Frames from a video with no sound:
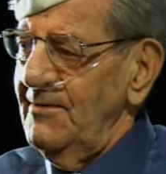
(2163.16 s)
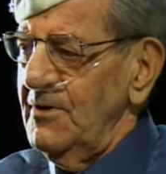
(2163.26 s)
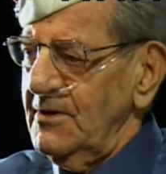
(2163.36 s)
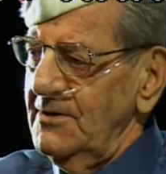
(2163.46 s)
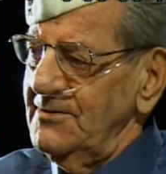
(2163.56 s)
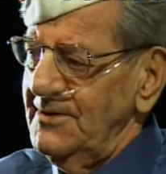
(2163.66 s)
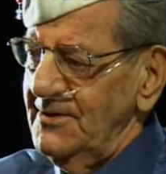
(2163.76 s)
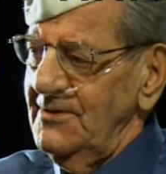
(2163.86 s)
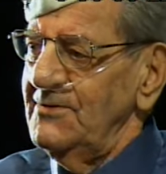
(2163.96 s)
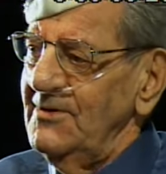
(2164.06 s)
there and.
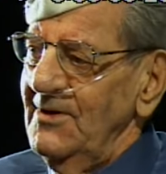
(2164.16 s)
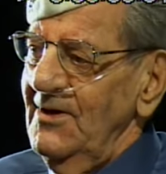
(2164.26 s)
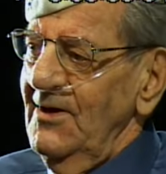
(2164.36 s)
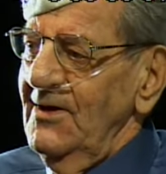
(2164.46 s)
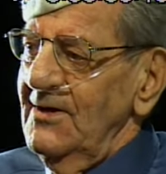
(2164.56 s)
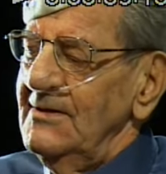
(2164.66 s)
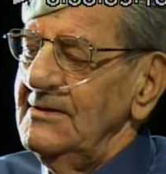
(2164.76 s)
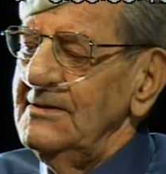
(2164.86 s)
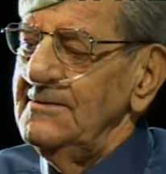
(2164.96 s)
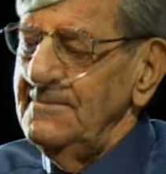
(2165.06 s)
Uh,
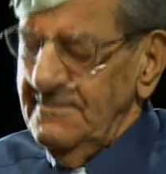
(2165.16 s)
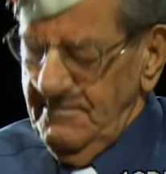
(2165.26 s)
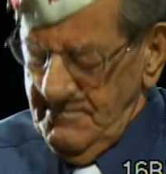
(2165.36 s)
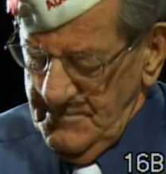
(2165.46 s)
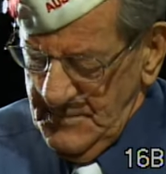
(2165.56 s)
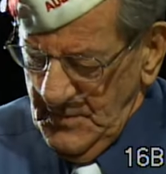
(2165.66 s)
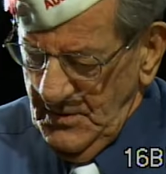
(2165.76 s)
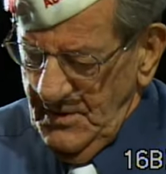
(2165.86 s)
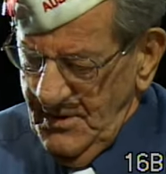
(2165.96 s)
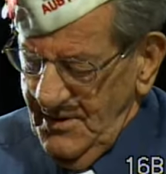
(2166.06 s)

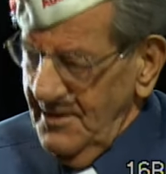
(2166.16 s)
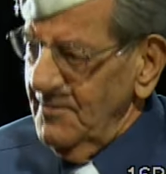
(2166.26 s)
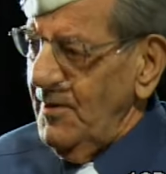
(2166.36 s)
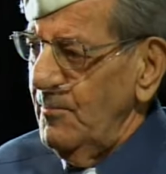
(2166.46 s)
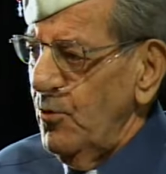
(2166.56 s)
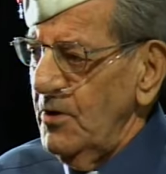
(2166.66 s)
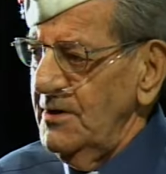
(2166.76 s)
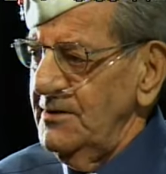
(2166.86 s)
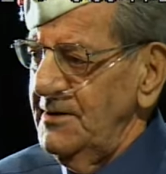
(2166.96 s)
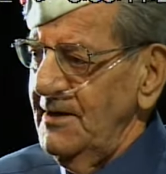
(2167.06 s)
by morning, the damn
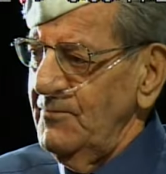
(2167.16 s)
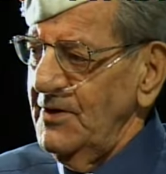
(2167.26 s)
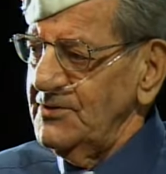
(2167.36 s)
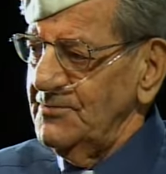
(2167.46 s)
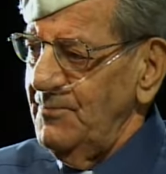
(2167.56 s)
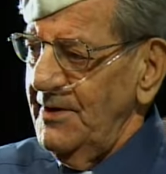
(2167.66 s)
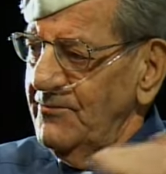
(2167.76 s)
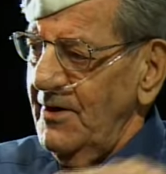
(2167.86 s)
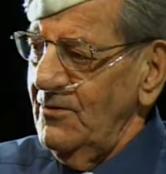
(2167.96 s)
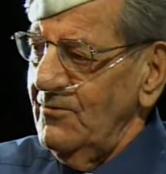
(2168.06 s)
things would bend right over.
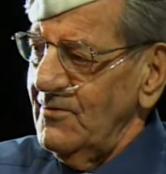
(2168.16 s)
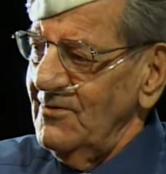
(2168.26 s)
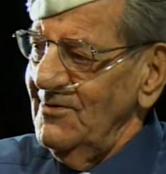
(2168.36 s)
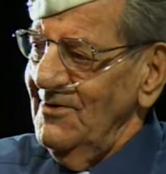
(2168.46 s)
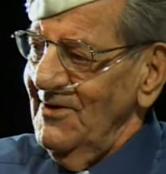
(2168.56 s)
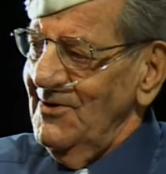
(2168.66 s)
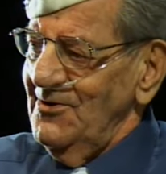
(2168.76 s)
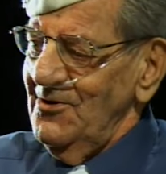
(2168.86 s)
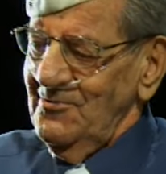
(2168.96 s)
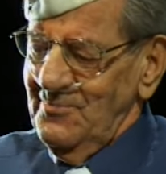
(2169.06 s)
you would be
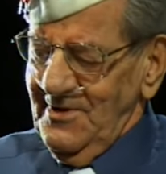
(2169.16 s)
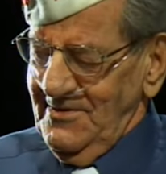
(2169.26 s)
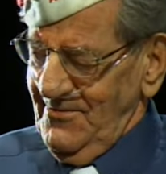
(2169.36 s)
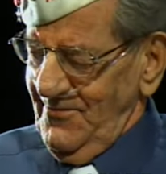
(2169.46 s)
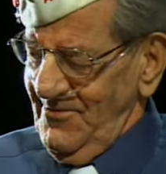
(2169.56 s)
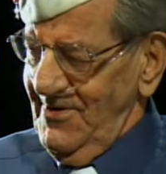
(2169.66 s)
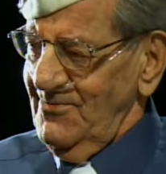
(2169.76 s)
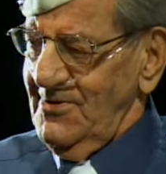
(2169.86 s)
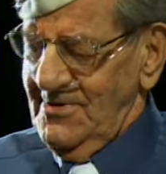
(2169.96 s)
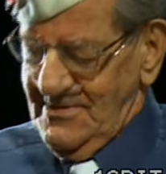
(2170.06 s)
on the ground there.
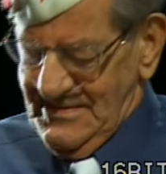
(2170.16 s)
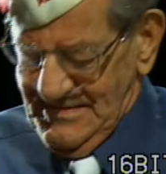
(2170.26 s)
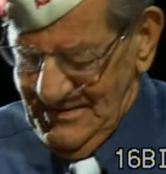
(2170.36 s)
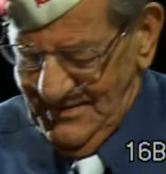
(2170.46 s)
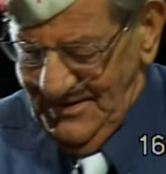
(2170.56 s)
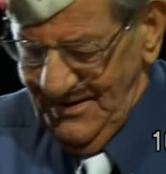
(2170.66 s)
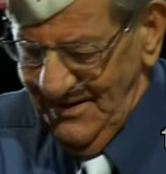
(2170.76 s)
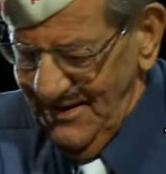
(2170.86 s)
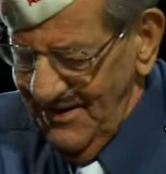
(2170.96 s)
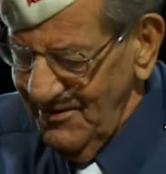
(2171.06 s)

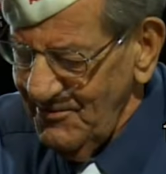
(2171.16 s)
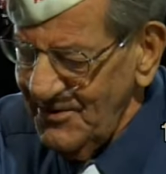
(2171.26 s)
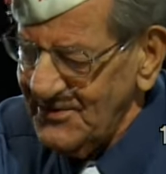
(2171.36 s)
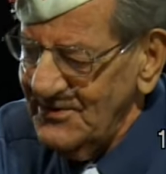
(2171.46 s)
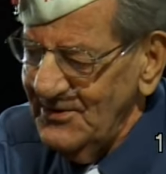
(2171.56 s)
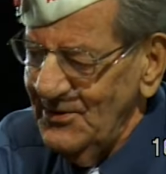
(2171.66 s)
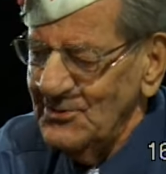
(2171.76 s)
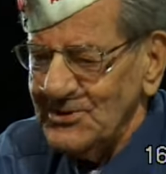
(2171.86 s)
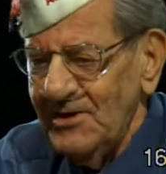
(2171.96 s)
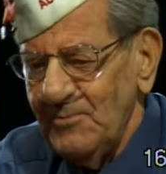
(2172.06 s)
But uh, there was a couple of
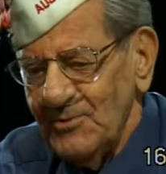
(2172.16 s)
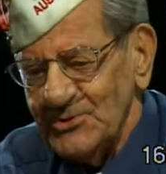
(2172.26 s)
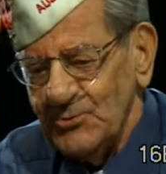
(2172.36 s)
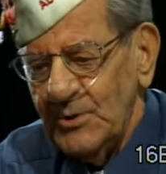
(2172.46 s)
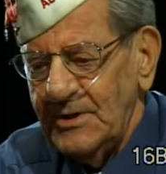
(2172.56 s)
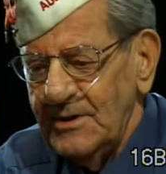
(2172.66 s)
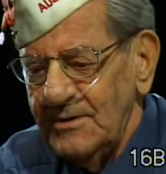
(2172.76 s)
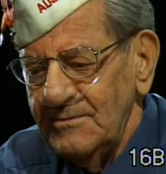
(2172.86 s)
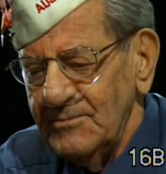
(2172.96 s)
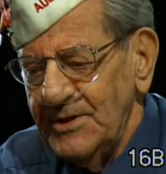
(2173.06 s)
Sawicki and
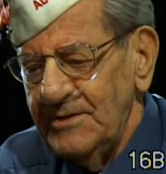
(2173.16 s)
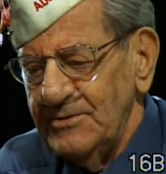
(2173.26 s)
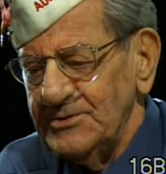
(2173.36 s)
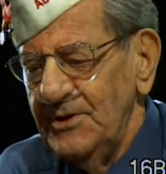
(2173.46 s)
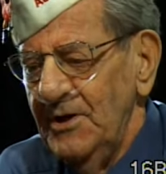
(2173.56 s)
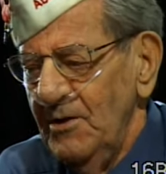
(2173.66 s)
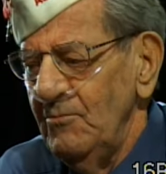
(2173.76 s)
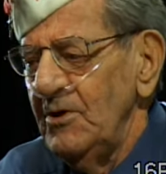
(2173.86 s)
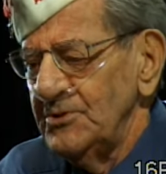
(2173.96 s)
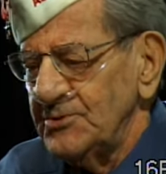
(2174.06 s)
Getters. We used to
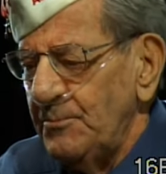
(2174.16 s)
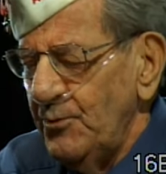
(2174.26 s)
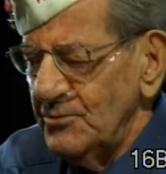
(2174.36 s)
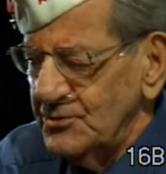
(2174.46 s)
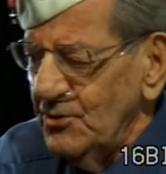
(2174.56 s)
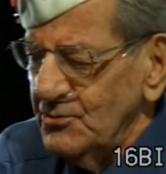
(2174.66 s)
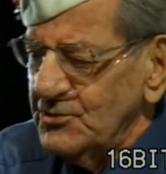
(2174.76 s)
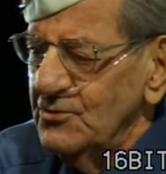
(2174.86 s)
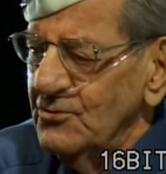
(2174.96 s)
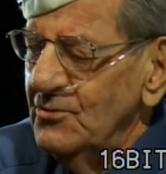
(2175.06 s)
pull jokes too,
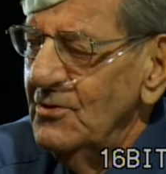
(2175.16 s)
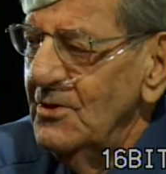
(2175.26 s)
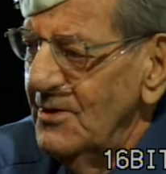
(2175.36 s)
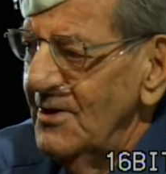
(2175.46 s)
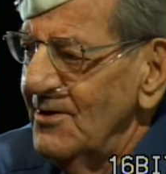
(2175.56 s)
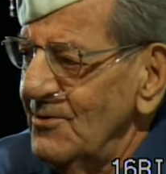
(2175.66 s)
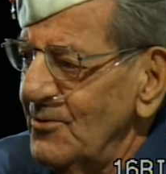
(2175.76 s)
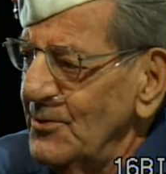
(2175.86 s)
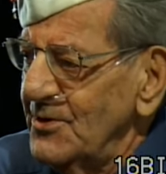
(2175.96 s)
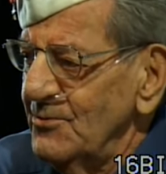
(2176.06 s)
when we, you
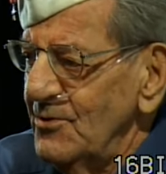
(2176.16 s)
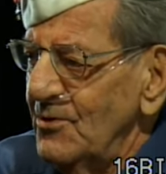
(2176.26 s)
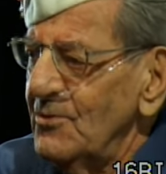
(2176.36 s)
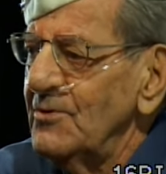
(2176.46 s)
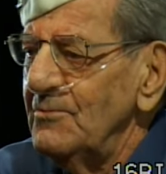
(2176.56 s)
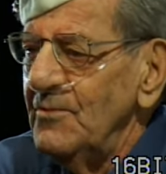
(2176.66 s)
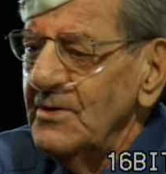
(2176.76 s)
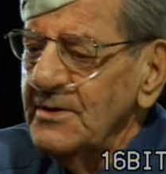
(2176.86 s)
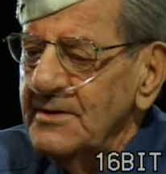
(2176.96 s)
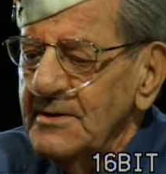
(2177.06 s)
know. And, and
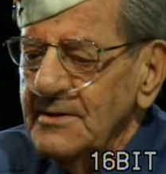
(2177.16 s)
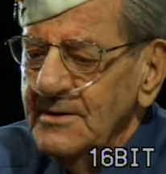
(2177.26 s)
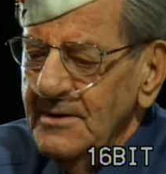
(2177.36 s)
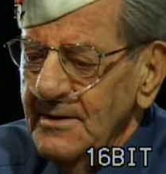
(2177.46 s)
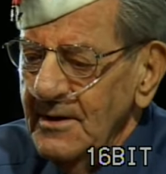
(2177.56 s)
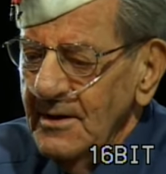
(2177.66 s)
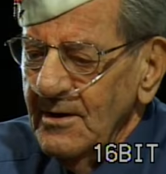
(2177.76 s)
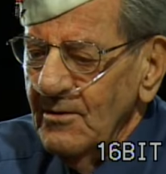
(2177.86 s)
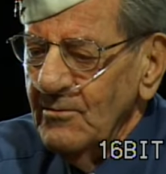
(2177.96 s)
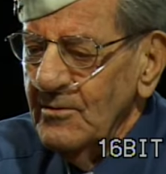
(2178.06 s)
uh,
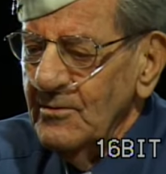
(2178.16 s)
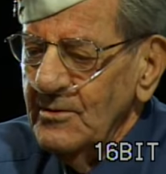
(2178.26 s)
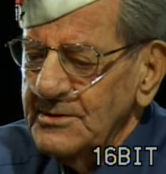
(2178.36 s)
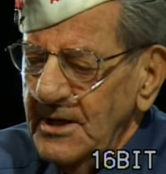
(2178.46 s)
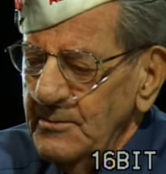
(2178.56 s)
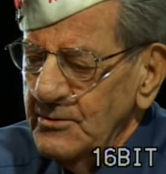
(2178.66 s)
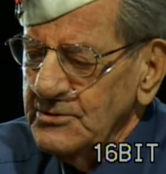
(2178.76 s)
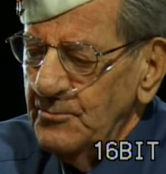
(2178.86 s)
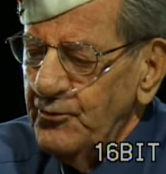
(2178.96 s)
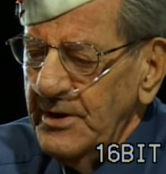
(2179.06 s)
one time there was a bright
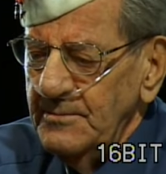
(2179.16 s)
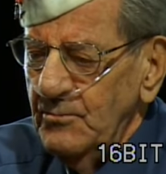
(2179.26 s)
moon,